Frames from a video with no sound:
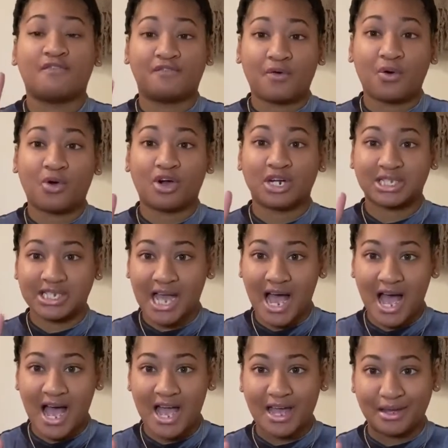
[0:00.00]
4
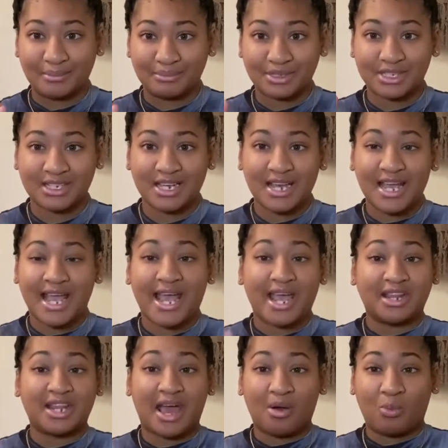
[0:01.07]
times
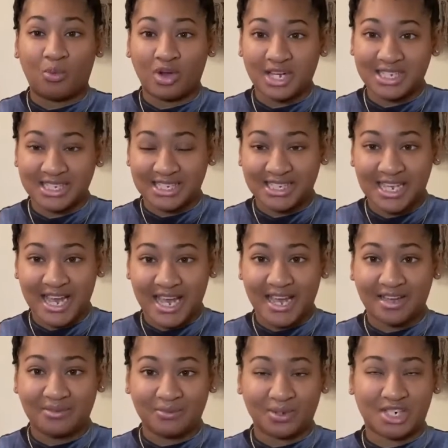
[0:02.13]
in that one
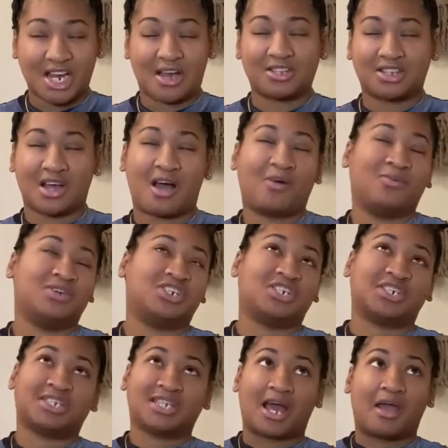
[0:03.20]
set, which I thought was
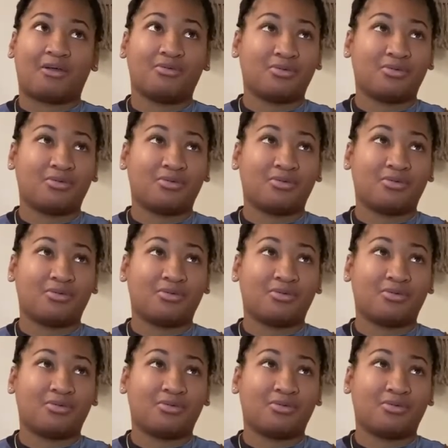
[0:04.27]
just like,